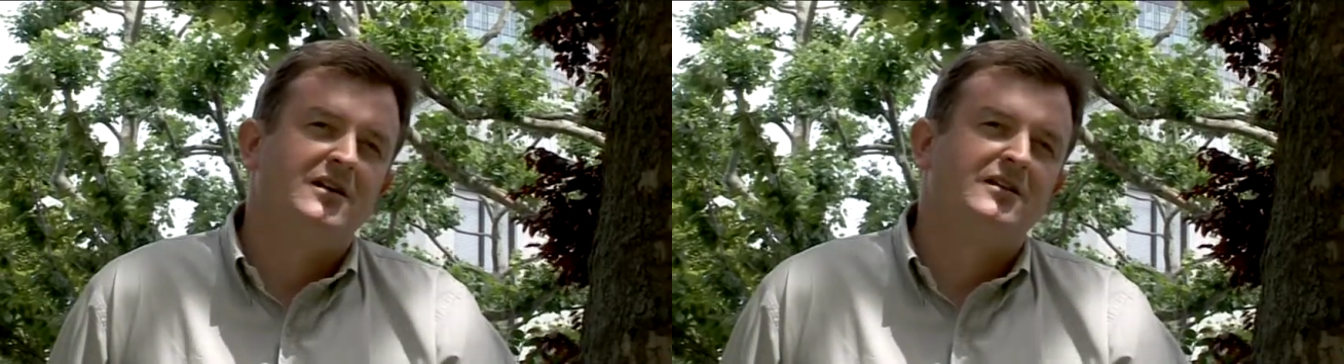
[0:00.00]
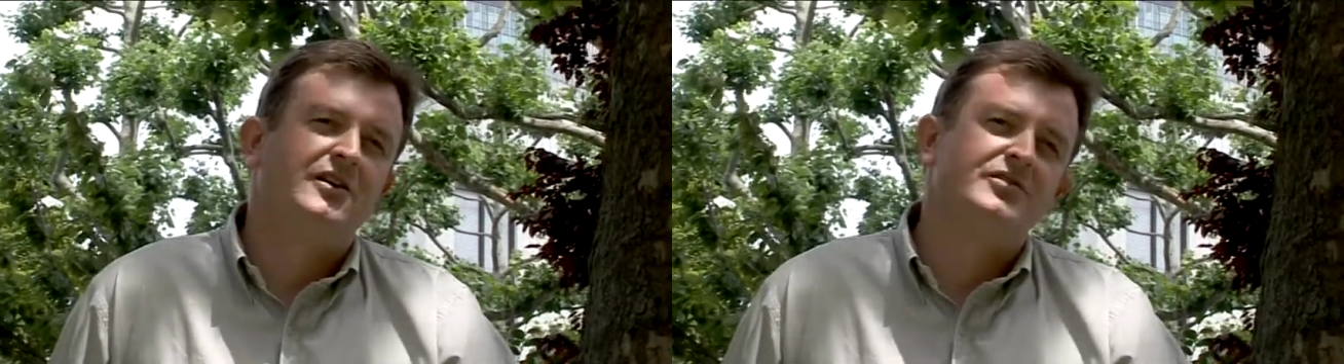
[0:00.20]

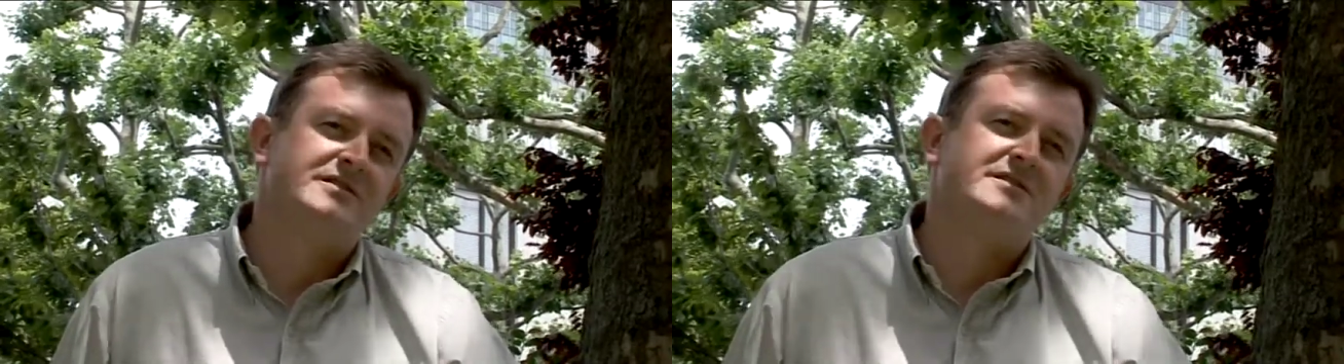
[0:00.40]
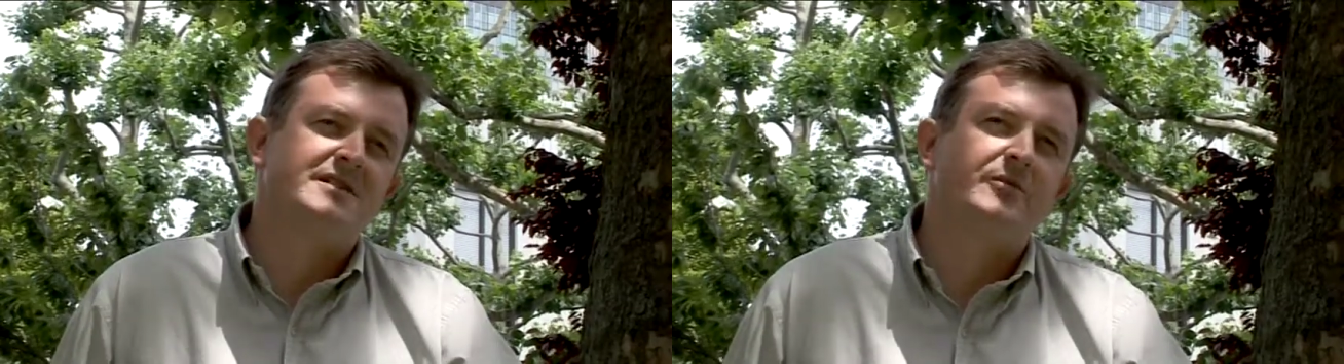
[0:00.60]
goes
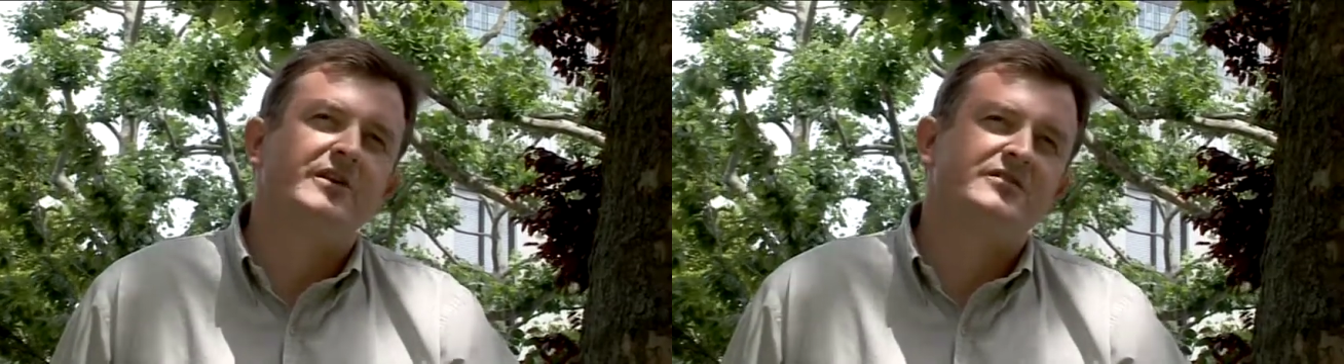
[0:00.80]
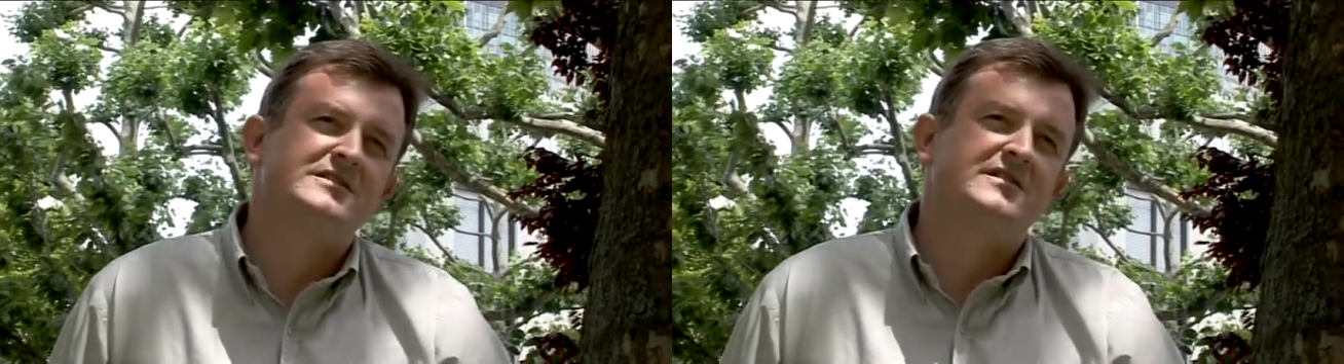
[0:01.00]
to see one
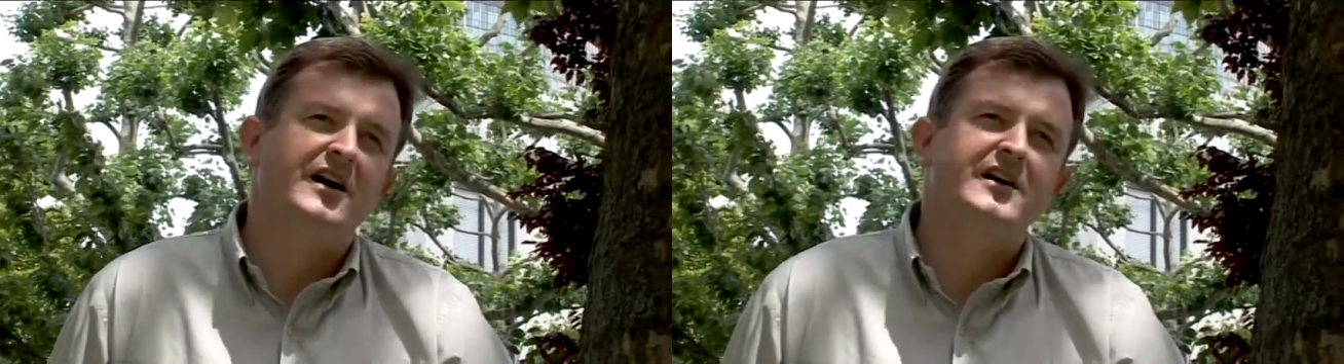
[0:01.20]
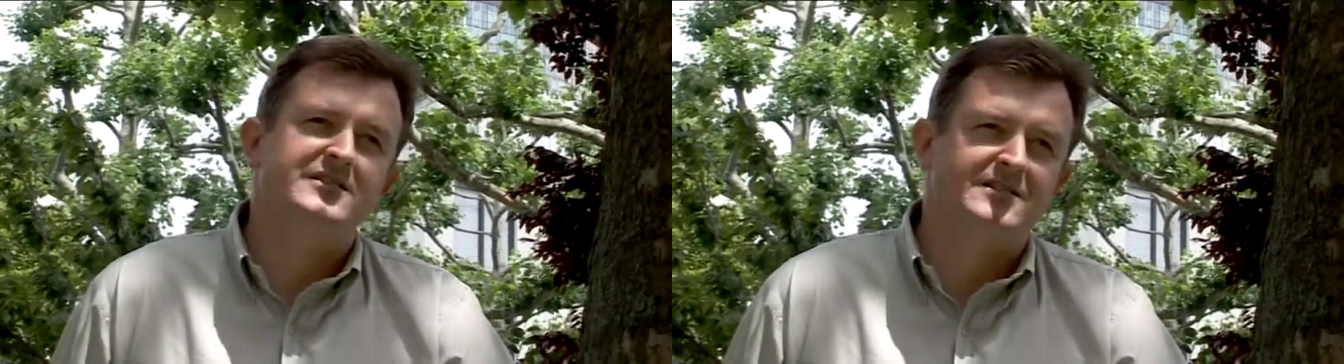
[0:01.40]
of his
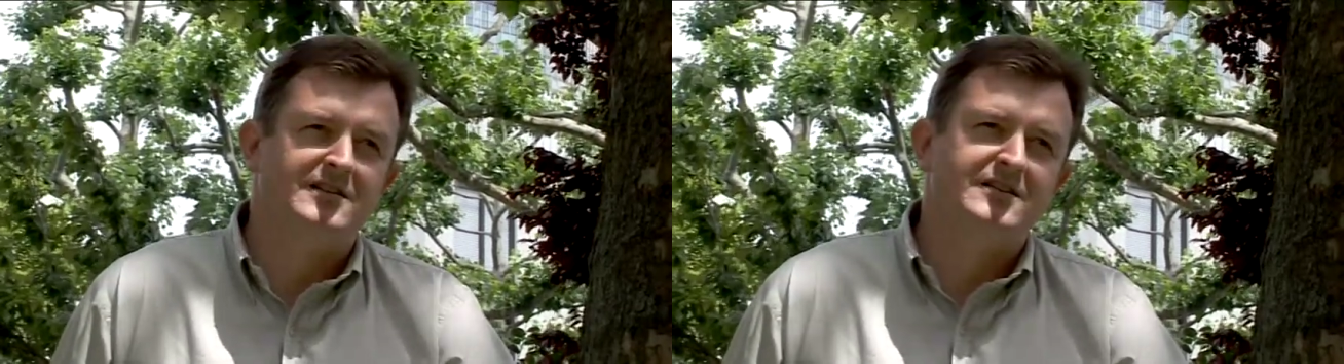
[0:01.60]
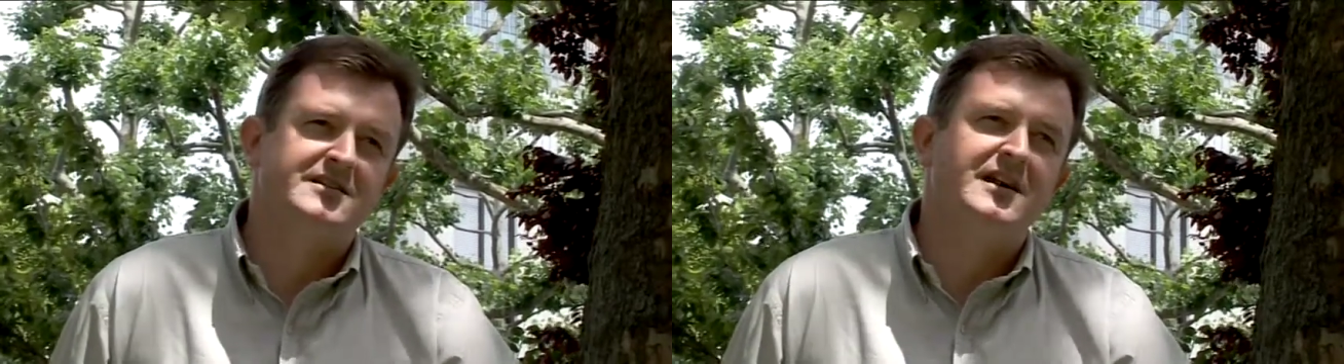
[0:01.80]
clients,
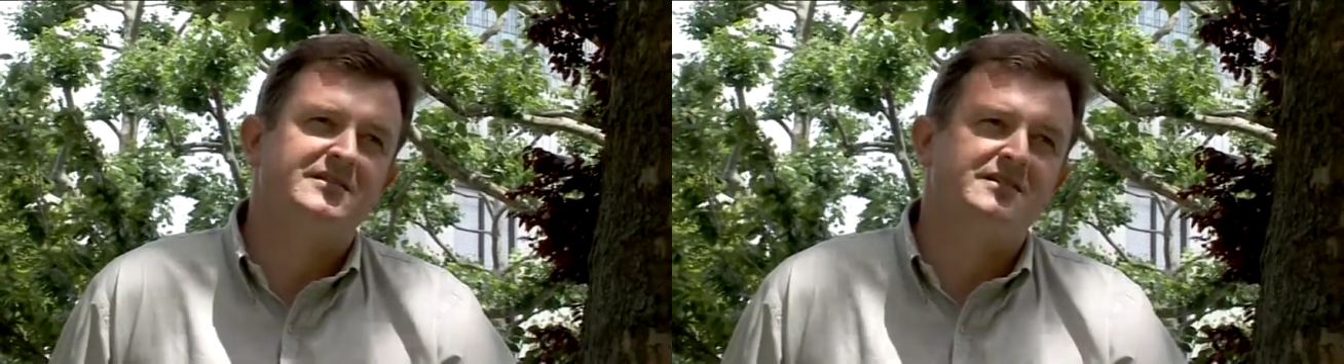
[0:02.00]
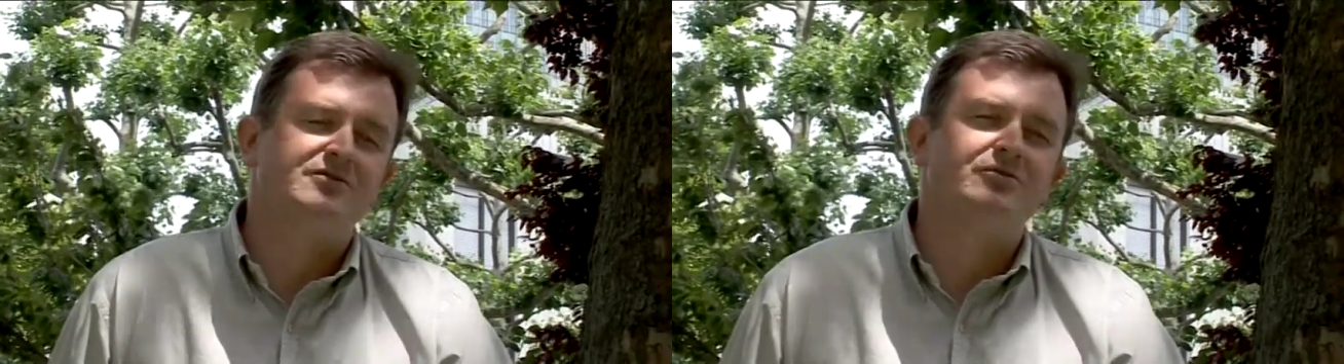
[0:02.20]
and as he
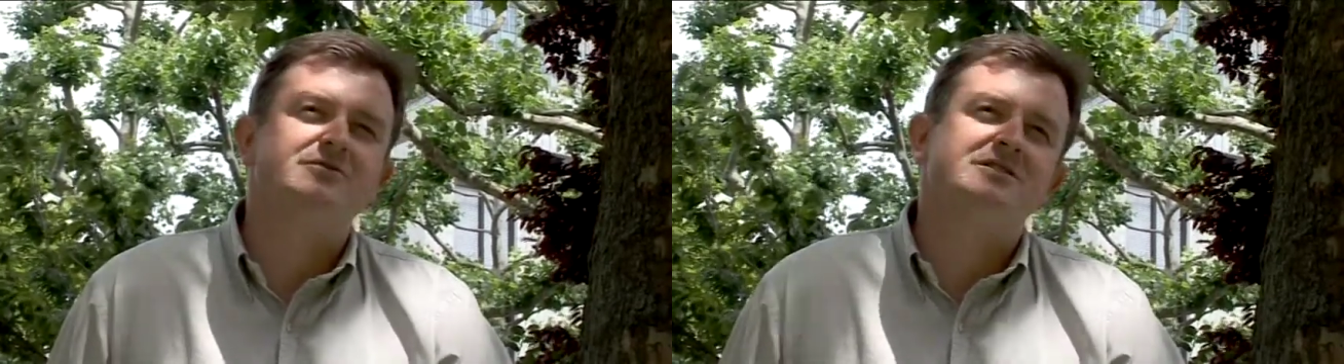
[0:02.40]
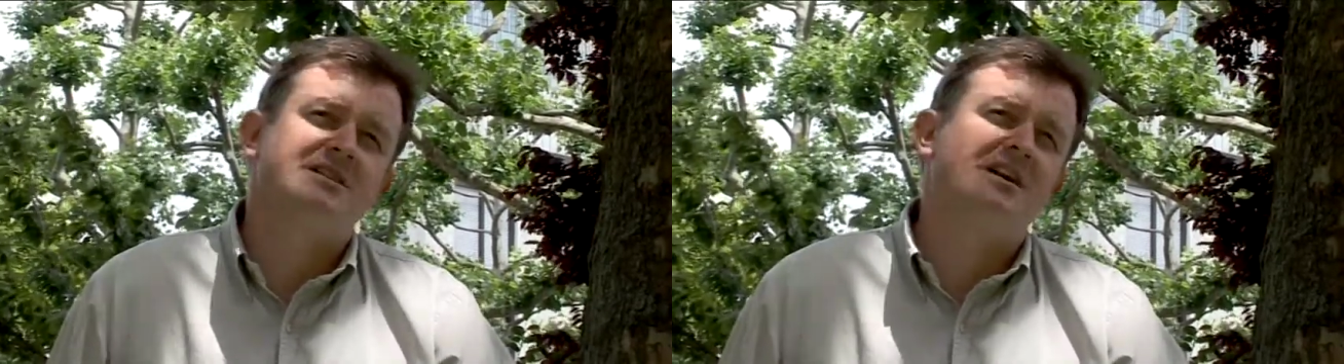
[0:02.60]
enters the room,
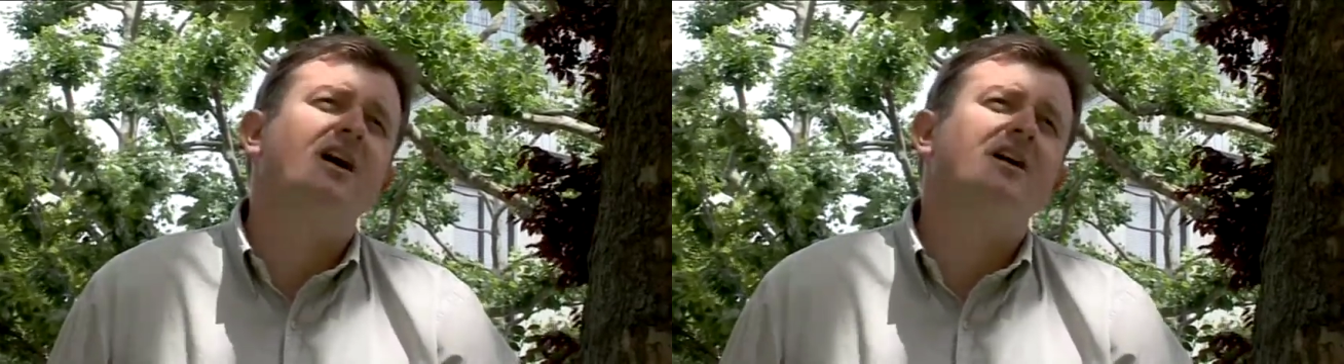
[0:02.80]
she says,